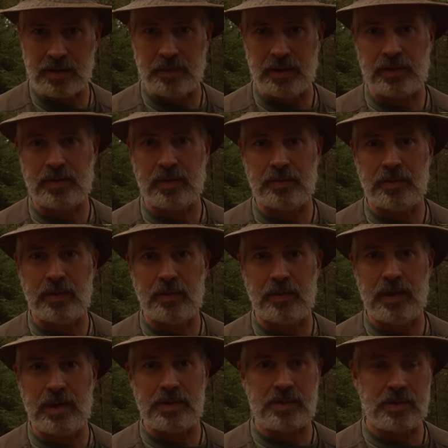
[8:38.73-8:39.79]
on my trip out
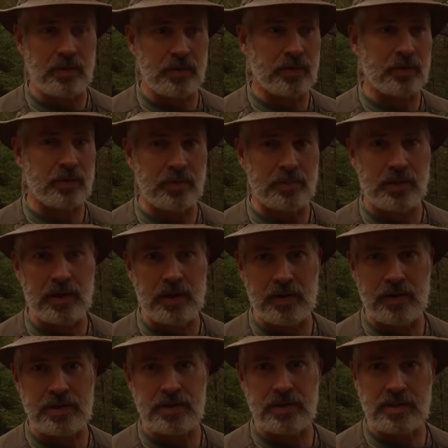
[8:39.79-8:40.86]
west, going through the
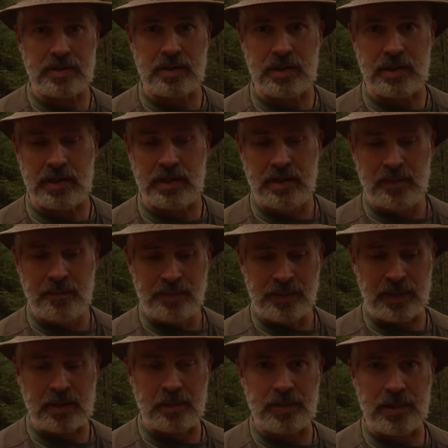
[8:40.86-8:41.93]
prairies, you see
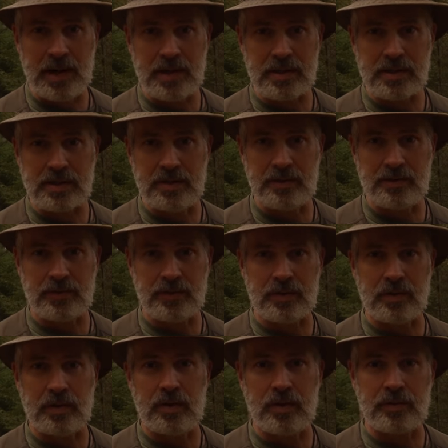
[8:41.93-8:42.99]
the capacity for
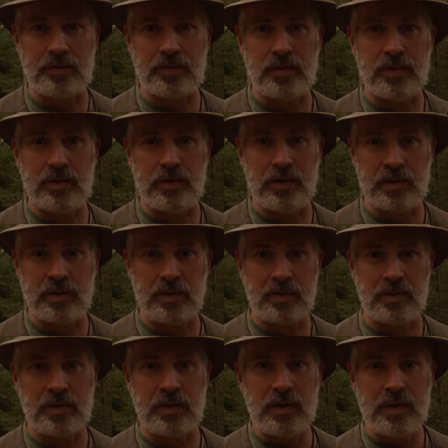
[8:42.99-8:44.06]
growing food in
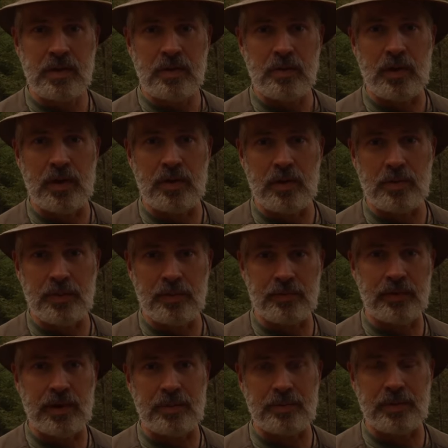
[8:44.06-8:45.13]
those wide open
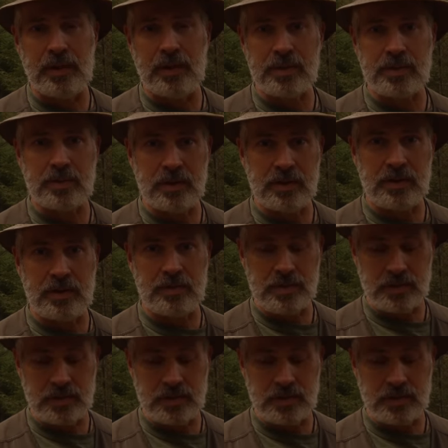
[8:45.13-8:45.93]
flat prairies with the deep